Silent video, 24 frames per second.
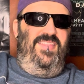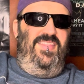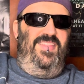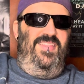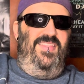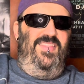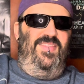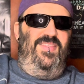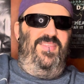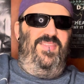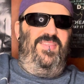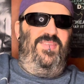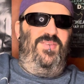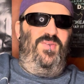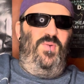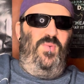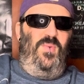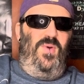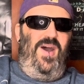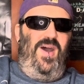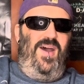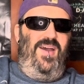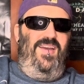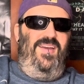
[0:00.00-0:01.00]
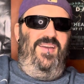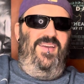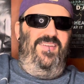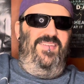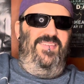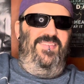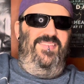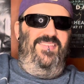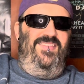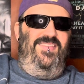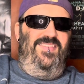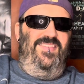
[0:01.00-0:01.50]
squat
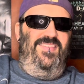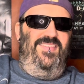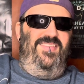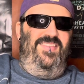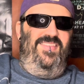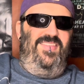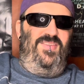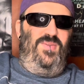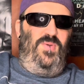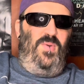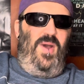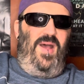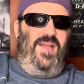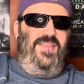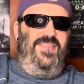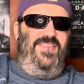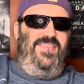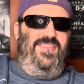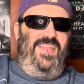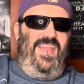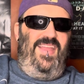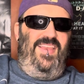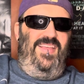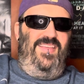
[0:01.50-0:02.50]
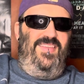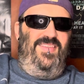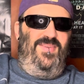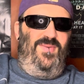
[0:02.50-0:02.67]
standing,